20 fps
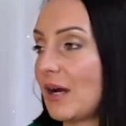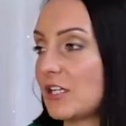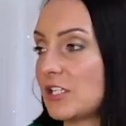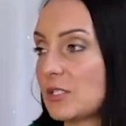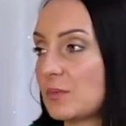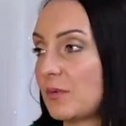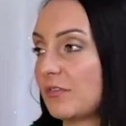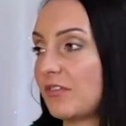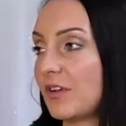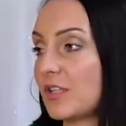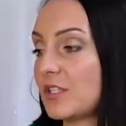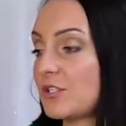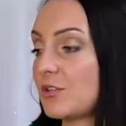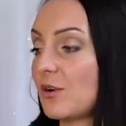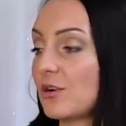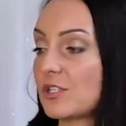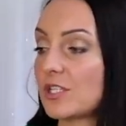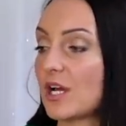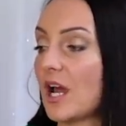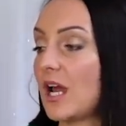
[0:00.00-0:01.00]
I just prefer the
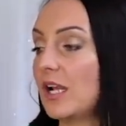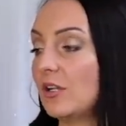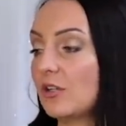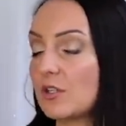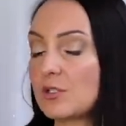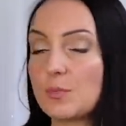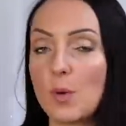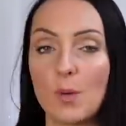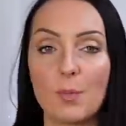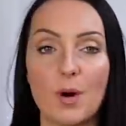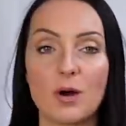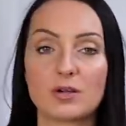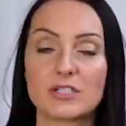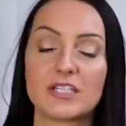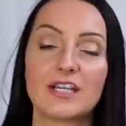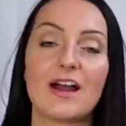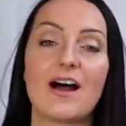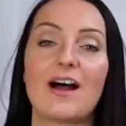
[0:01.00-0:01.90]
structure. It looks more boxy.